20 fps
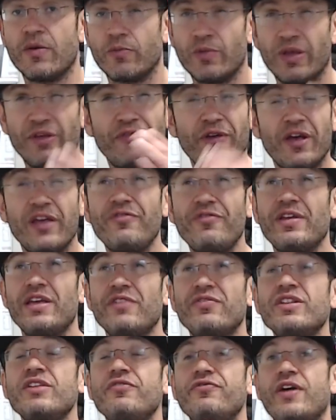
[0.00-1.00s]

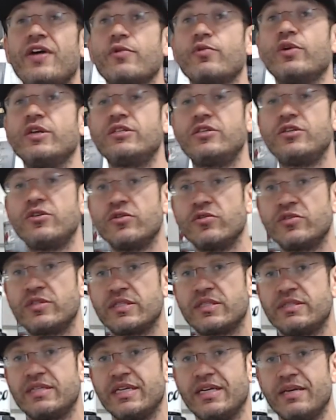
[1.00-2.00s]
Even if I
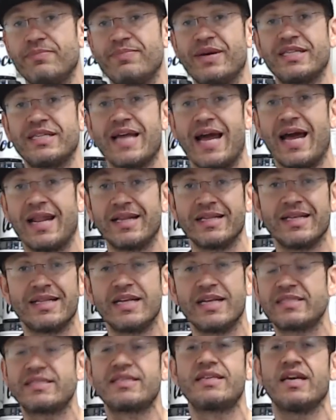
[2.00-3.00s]
reduce the beta-alanine,
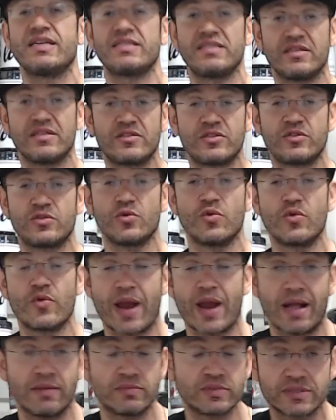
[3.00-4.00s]
let's guess it's 2
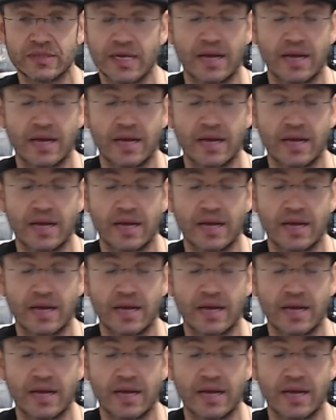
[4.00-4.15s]
grams.